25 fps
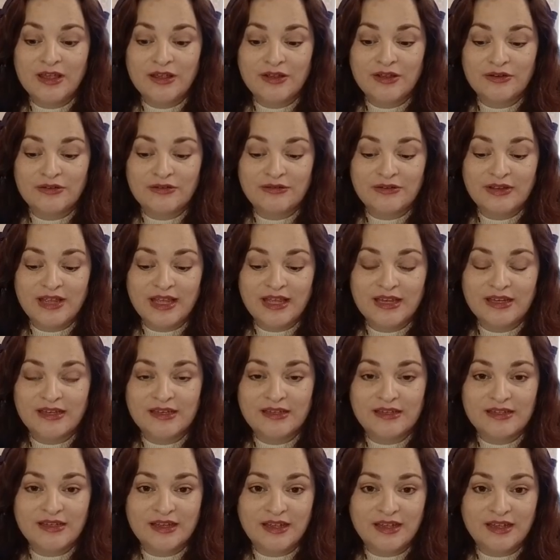
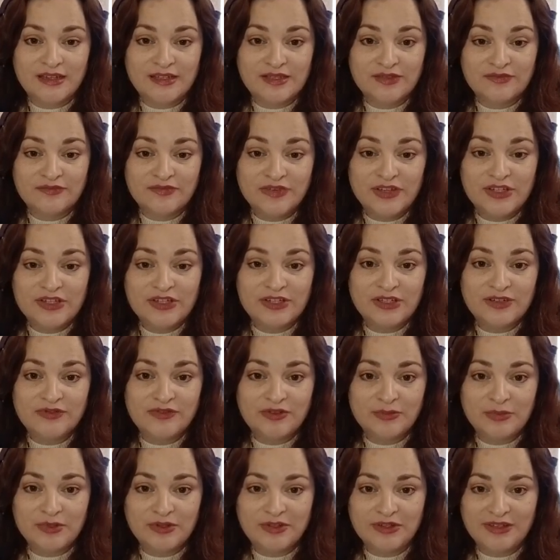created a division of
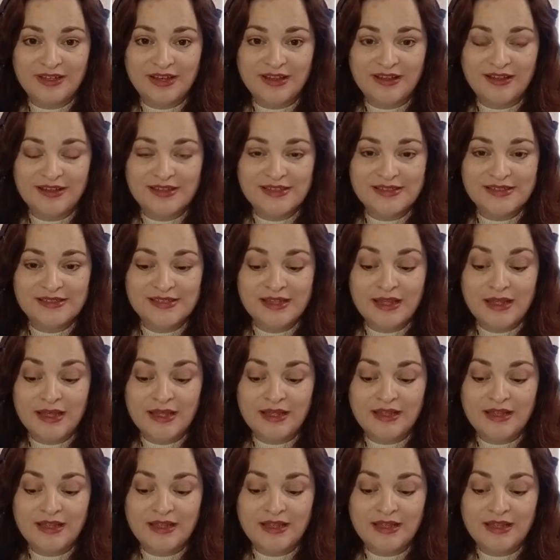the bloodlines,